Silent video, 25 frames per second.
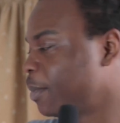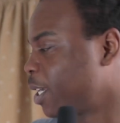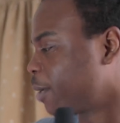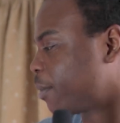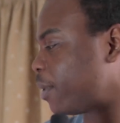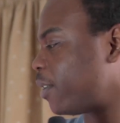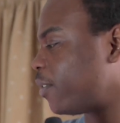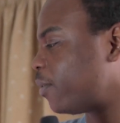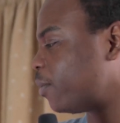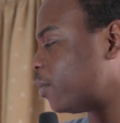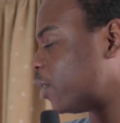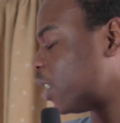make
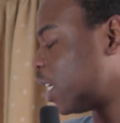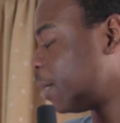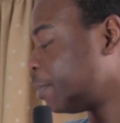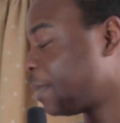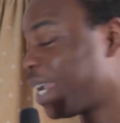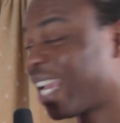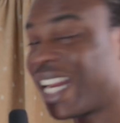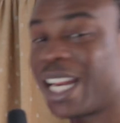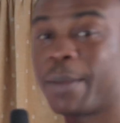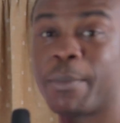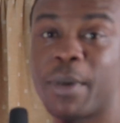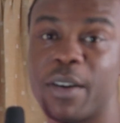my
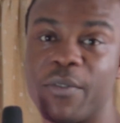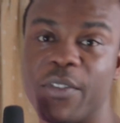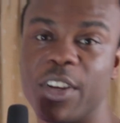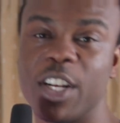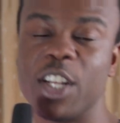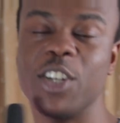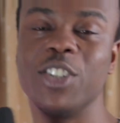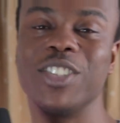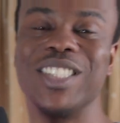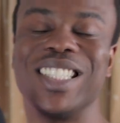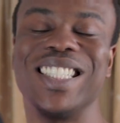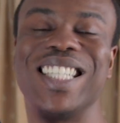edit my
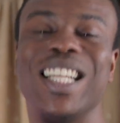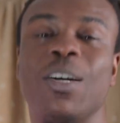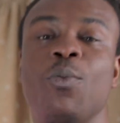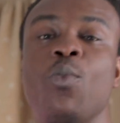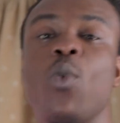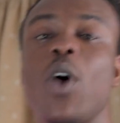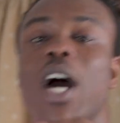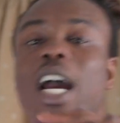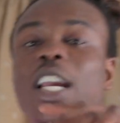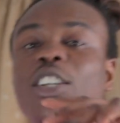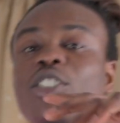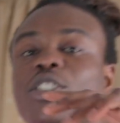videos, and then
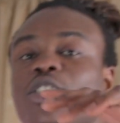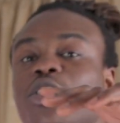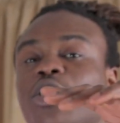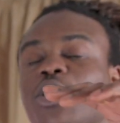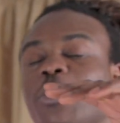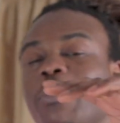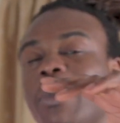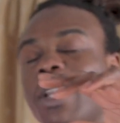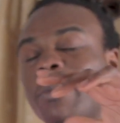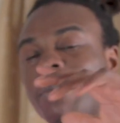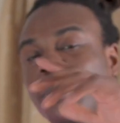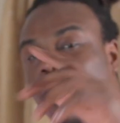what I use
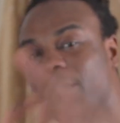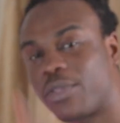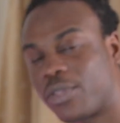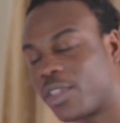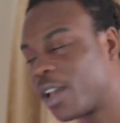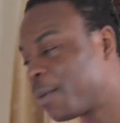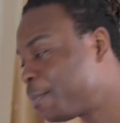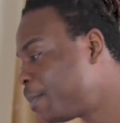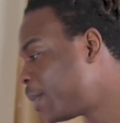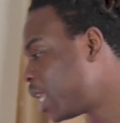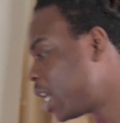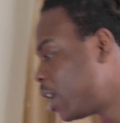to make my
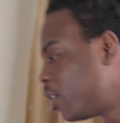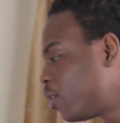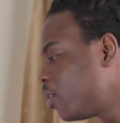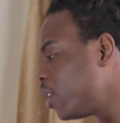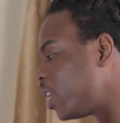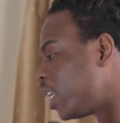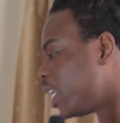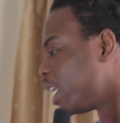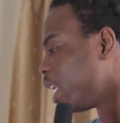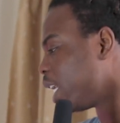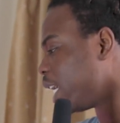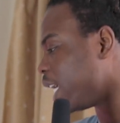thumbnail
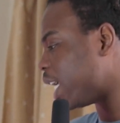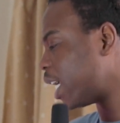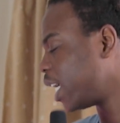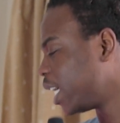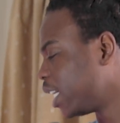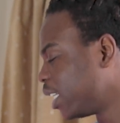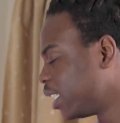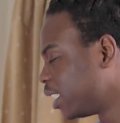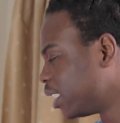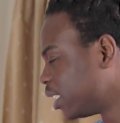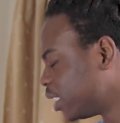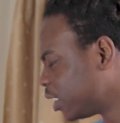
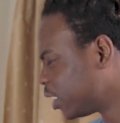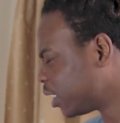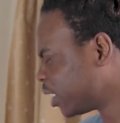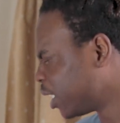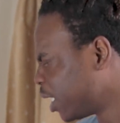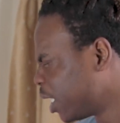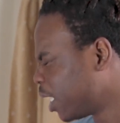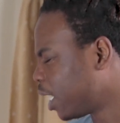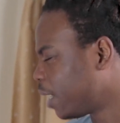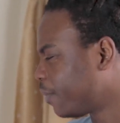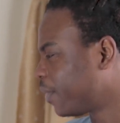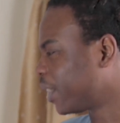is,
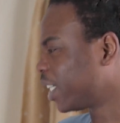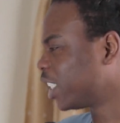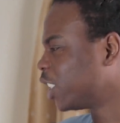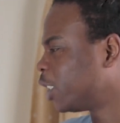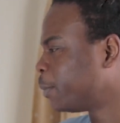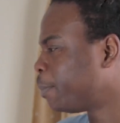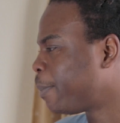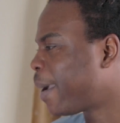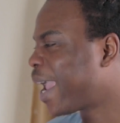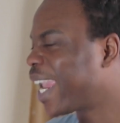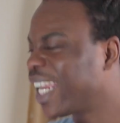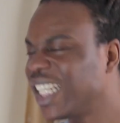I think
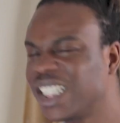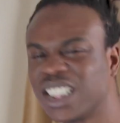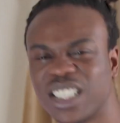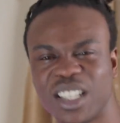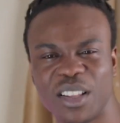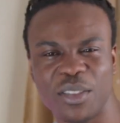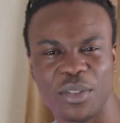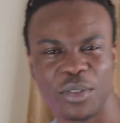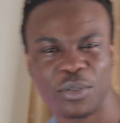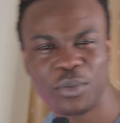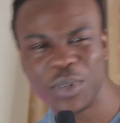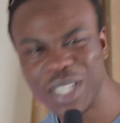it's
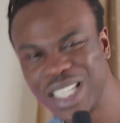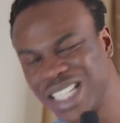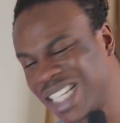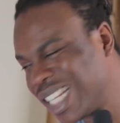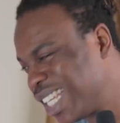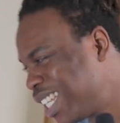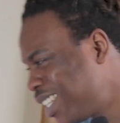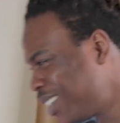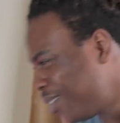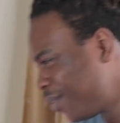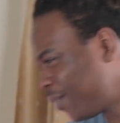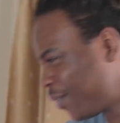Paint
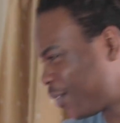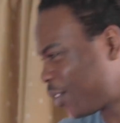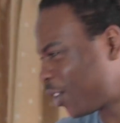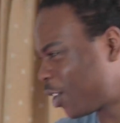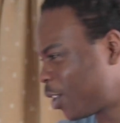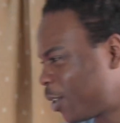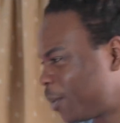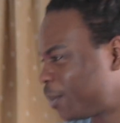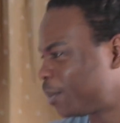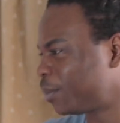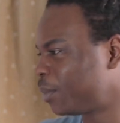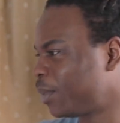3D
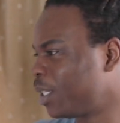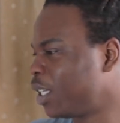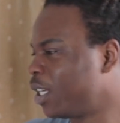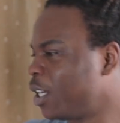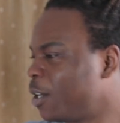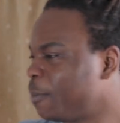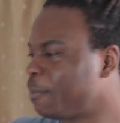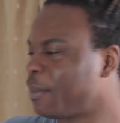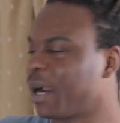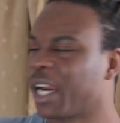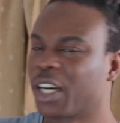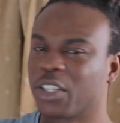from
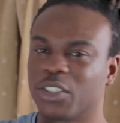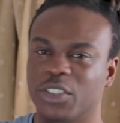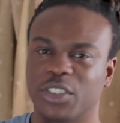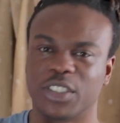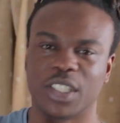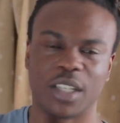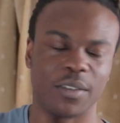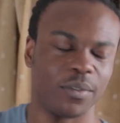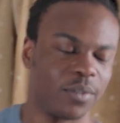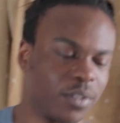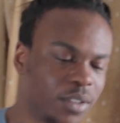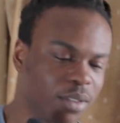
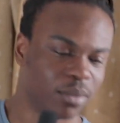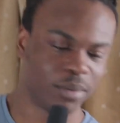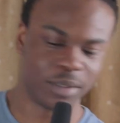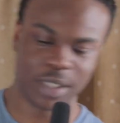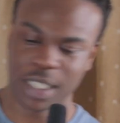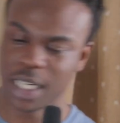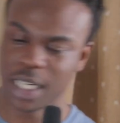Microsoft.